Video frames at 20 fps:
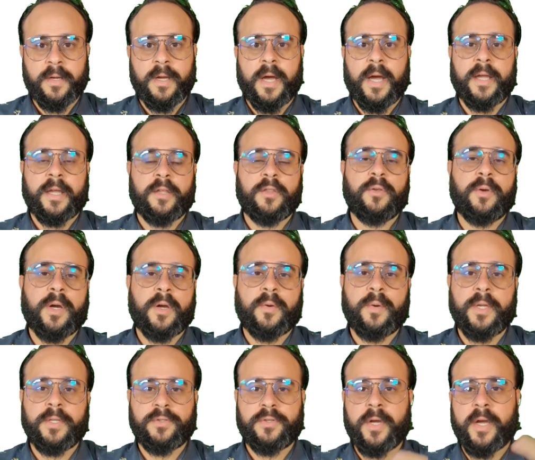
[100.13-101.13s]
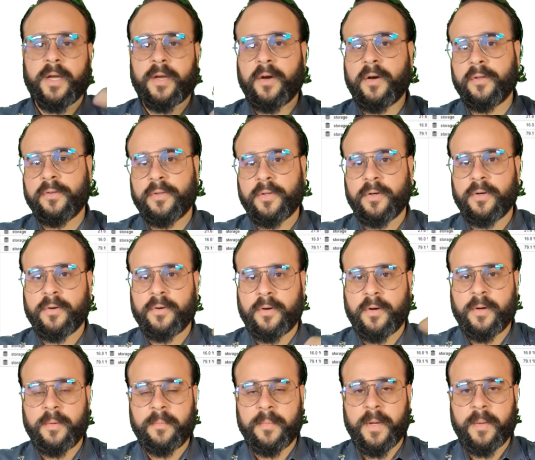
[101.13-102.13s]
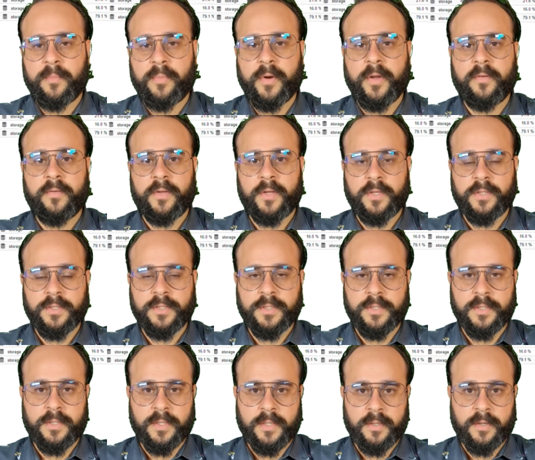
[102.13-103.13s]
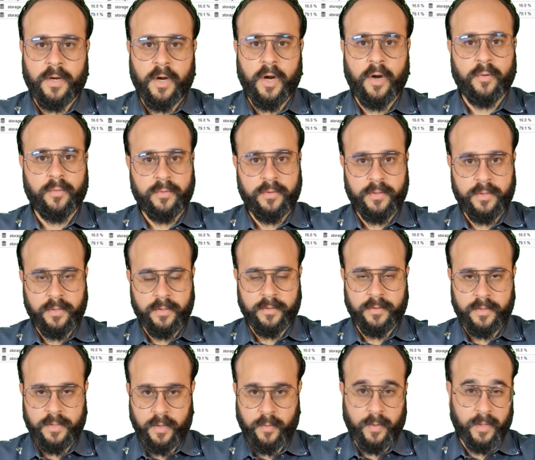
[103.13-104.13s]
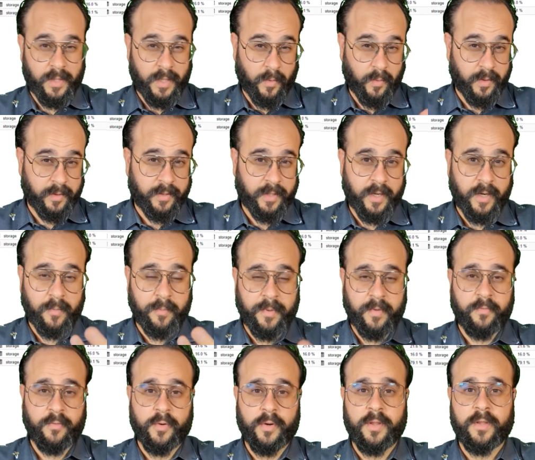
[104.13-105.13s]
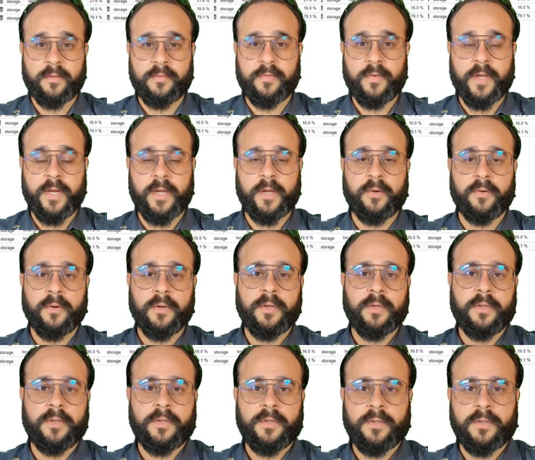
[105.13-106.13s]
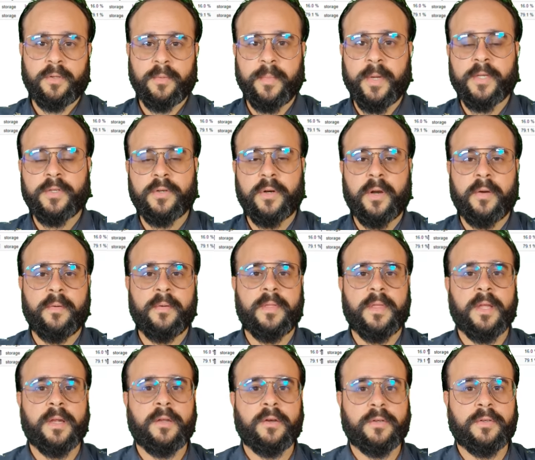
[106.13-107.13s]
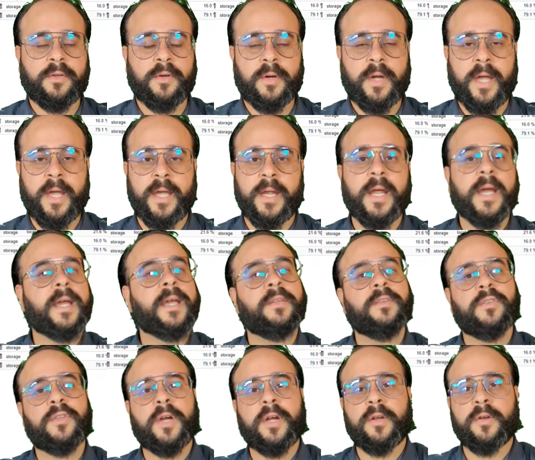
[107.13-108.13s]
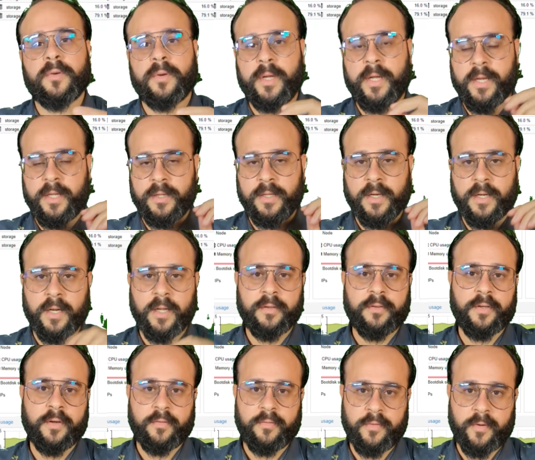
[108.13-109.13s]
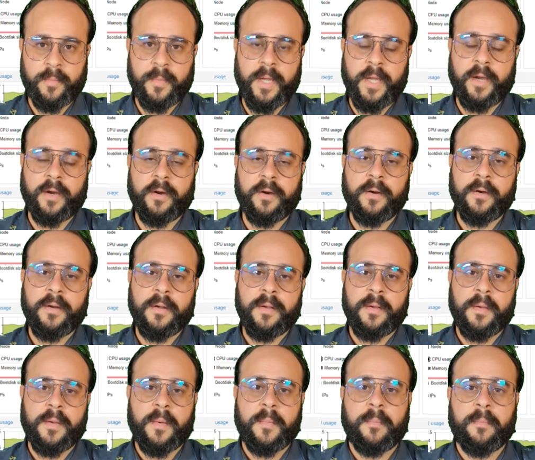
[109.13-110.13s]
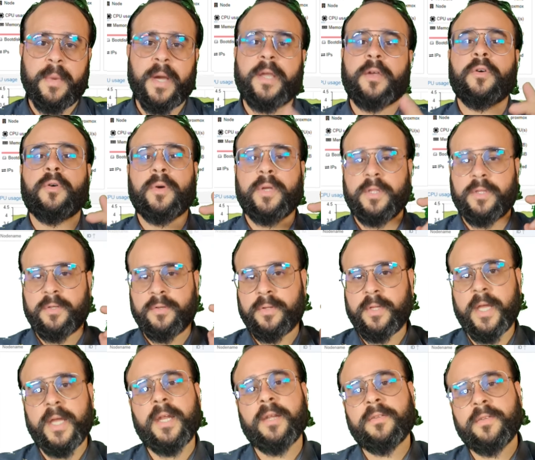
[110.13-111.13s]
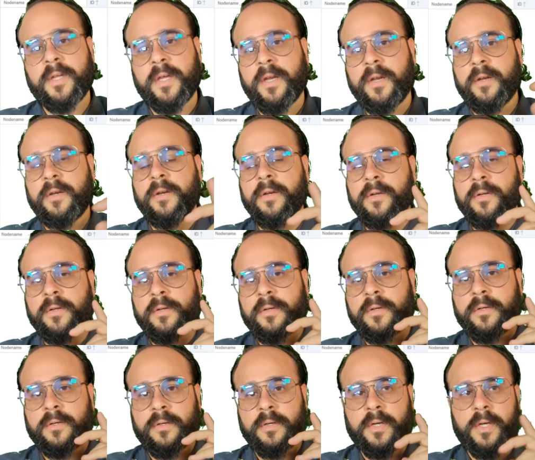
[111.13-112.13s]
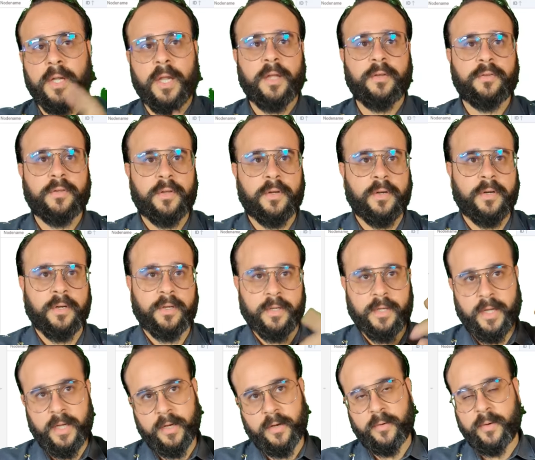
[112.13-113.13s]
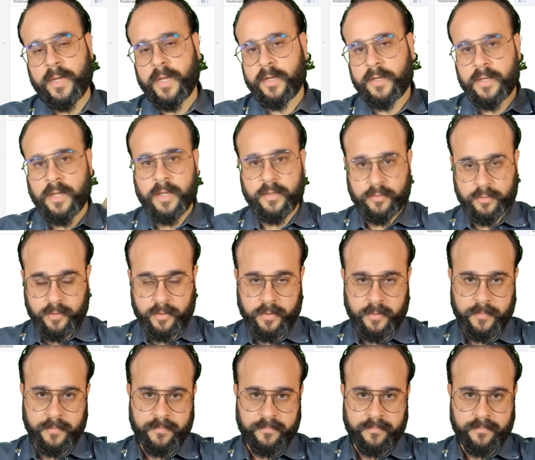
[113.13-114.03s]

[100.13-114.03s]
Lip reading: I can do a quick check also on my previous host, the one that was set up before this video, to make sure everything looks okay, and I can start creating the cluster from here by going to Data Center, Cluster, and Create Cluster.